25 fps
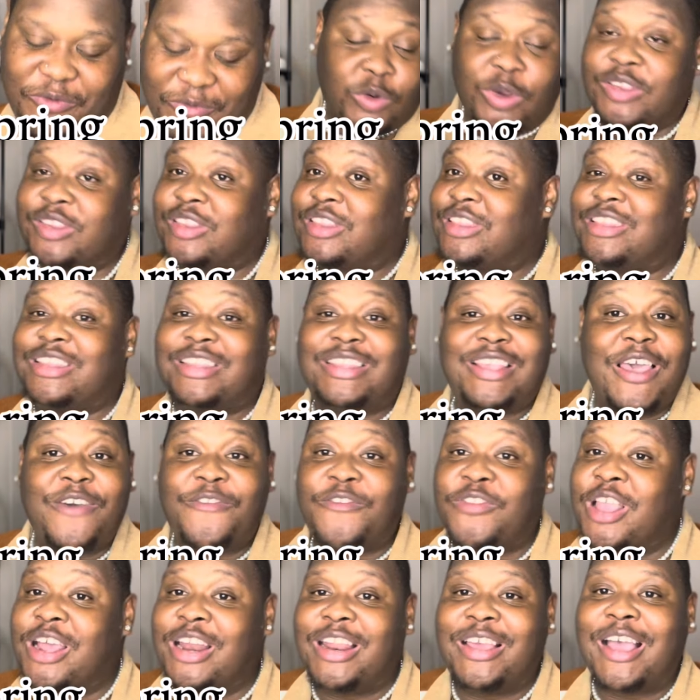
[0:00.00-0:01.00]
It was
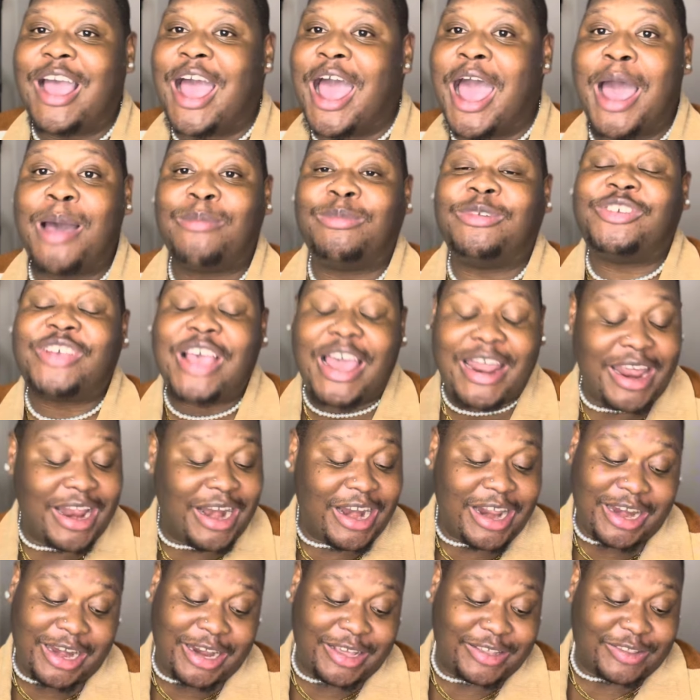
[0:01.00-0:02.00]
definitely um
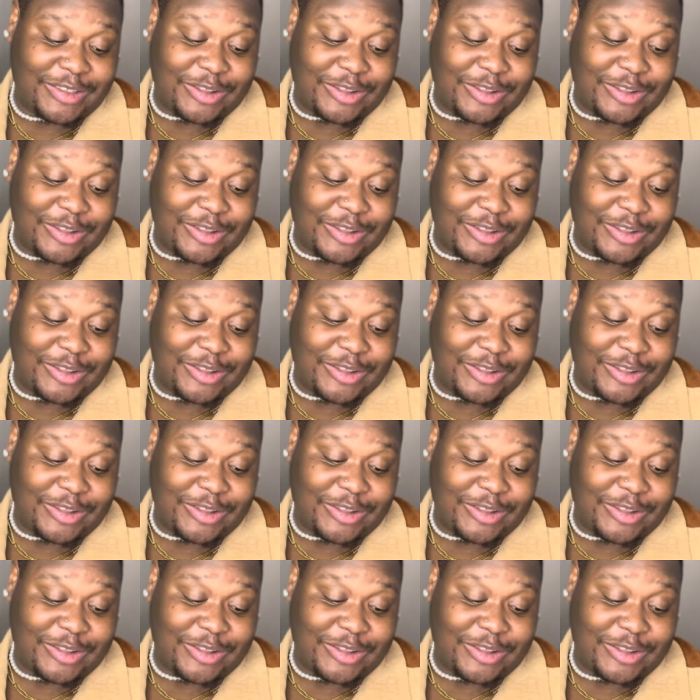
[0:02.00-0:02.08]
channeling this